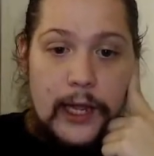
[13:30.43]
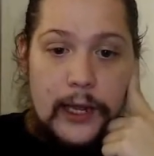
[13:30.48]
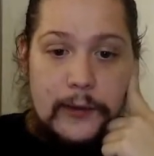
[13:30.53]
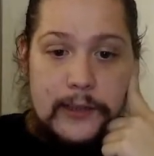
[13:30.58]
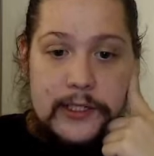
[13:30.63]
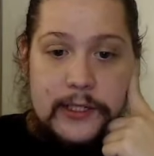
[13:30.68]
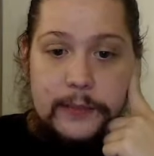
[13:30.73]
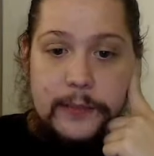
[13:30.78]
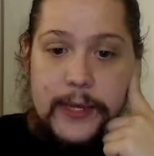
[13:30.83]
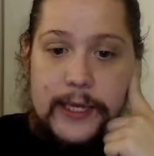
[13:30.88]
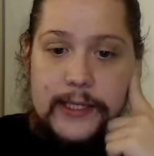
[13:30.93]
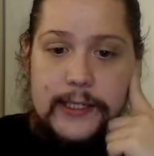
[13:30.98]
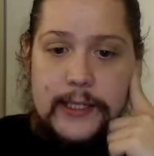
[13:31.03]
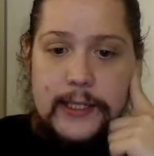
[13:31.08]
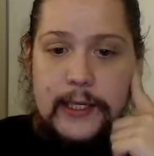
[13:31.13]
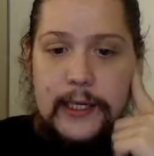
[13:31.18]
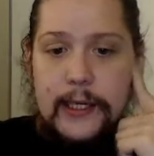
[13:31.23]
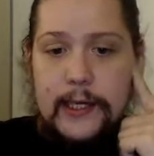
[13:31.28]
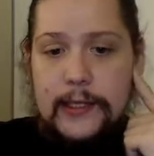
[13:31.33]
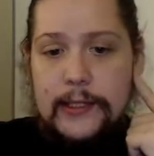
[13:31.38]
It was the best
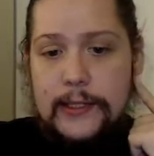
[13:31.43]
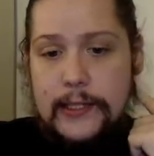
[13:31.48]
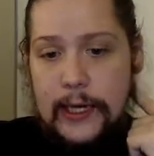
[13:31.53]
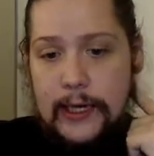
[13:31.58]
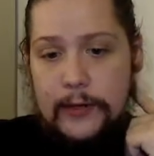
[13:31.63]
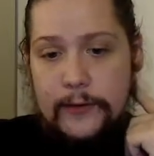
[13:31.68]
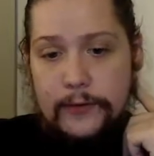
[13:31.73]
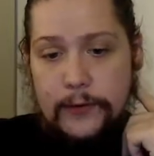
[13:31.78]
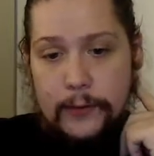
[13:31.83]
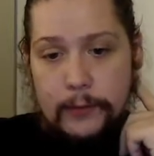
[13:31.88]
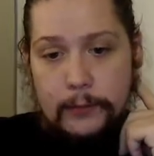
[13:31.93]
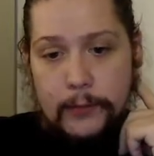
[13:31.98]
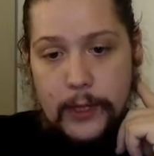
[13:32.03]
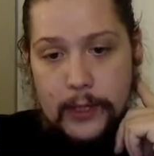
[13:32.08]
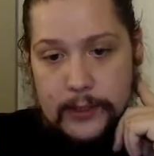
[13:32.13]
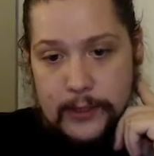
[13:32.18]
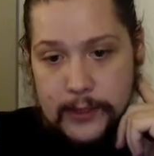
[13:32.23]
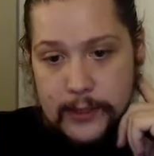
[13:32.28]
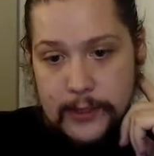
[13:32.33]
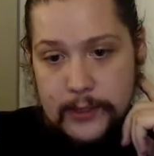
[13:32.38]
thing he had done for
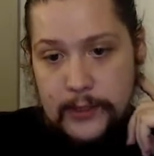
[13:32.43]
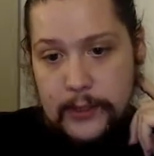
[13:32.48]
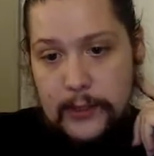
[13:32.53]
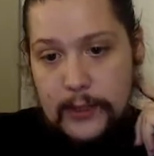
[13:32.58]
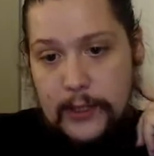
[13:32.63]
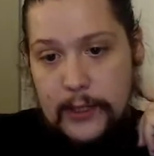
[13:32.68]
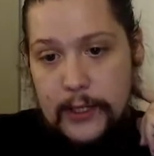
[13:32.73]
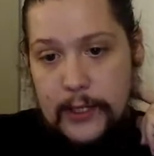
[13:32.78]
months.